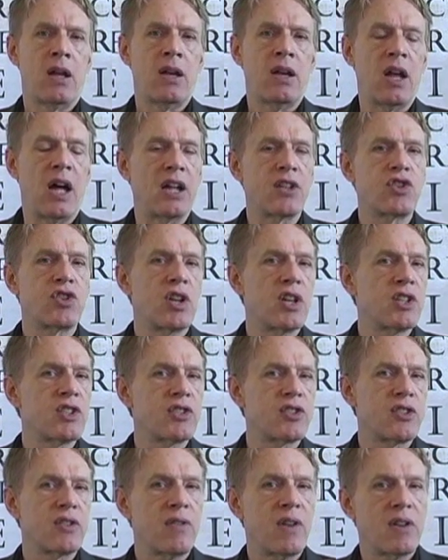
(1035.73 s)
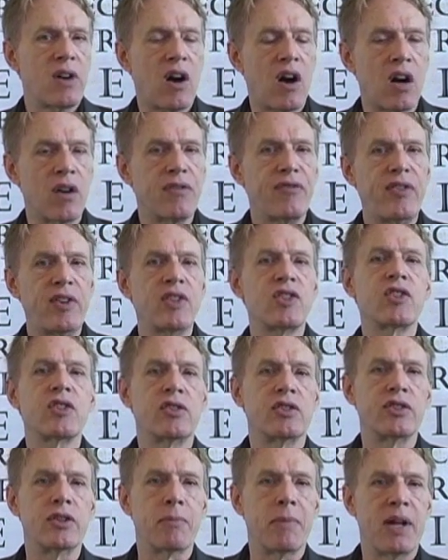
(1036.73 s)
not just our
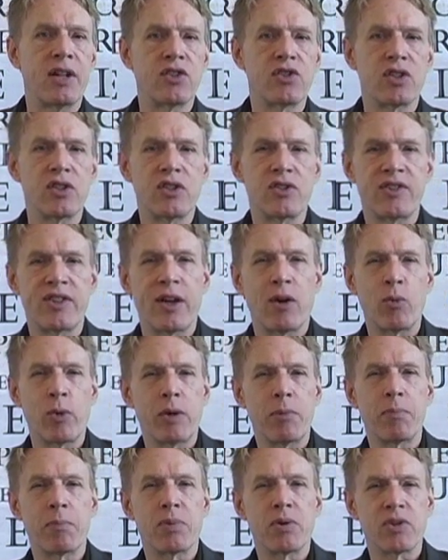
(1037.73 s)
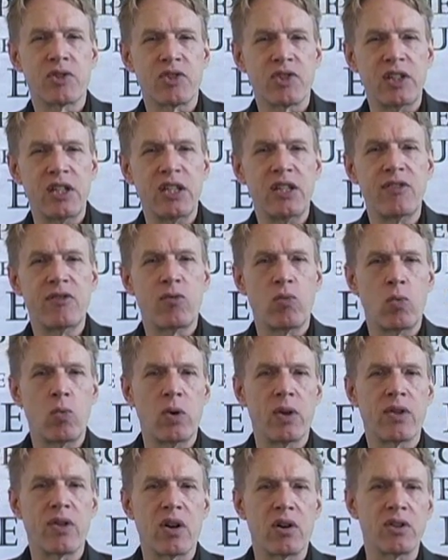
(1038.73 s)
physical dimensions that we perceive
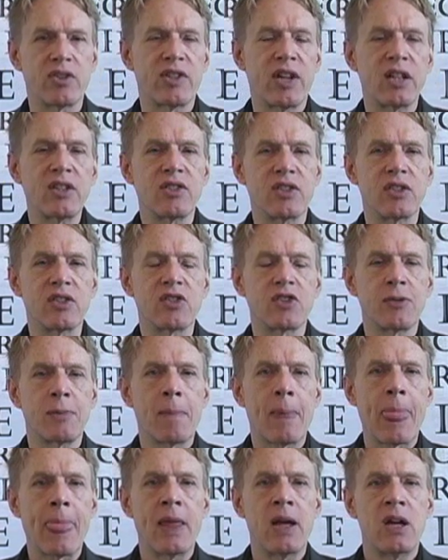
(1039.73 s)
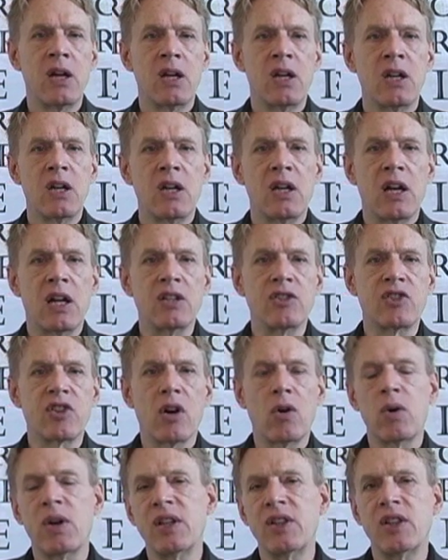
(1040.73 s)
with our senses. And
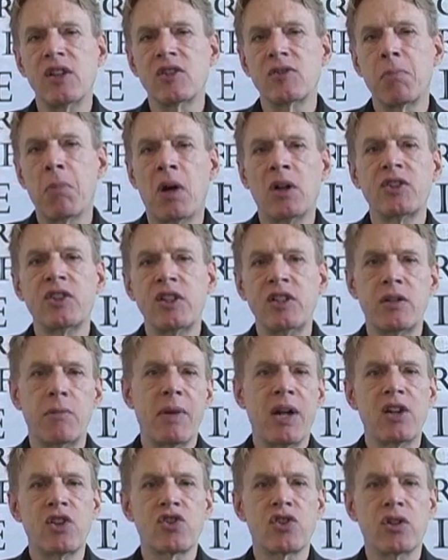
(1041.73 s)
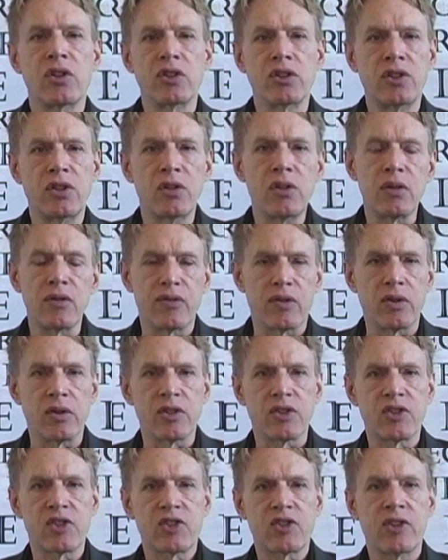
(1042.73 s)
so in this multidimensional
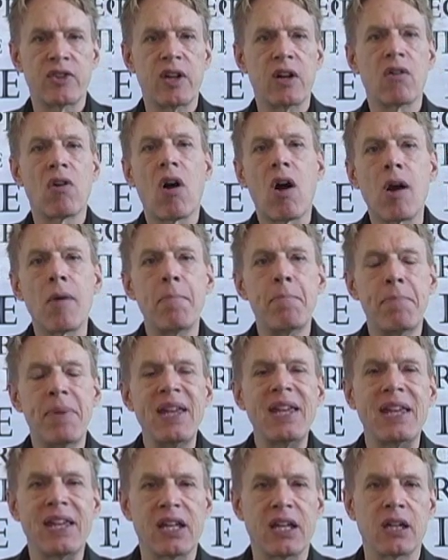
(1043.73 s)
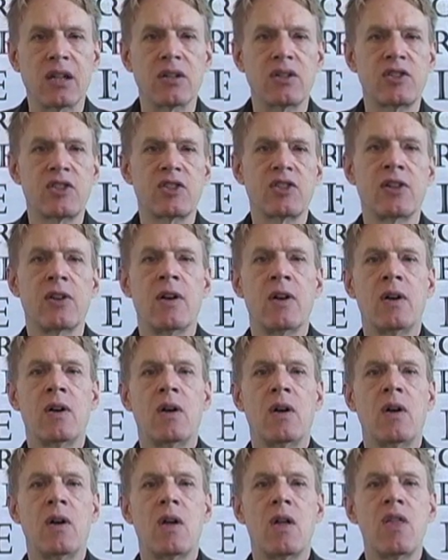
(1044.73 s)
universe, there are beings
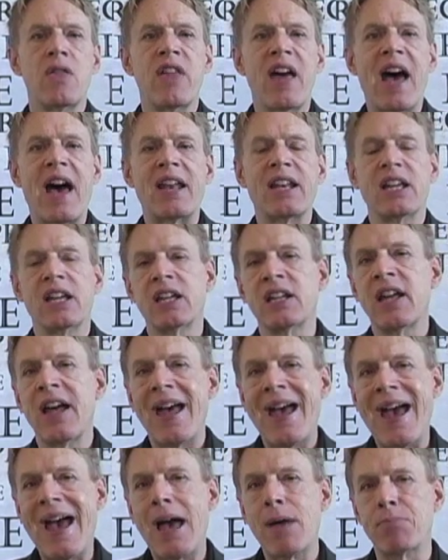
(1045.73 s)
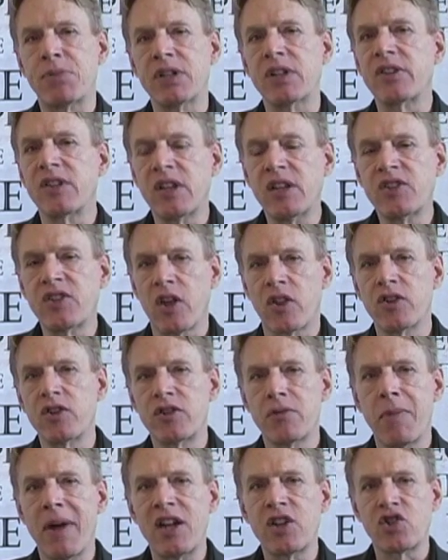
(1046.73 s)
that inhabit these other
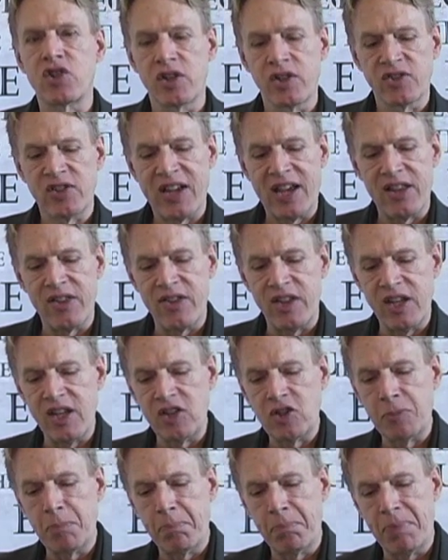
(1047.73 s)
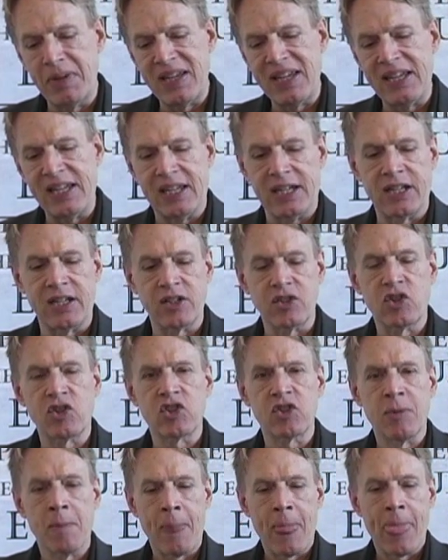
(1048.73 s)
dimensions, and these
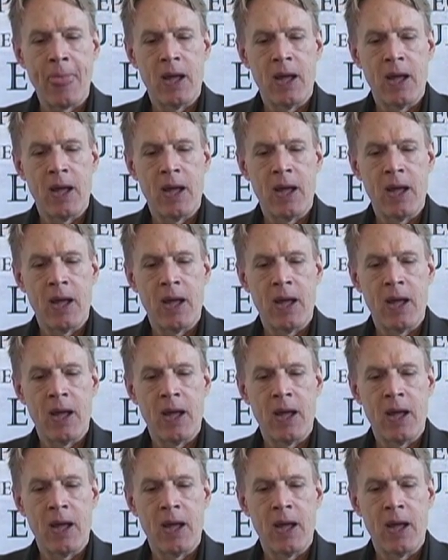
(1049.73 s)
beings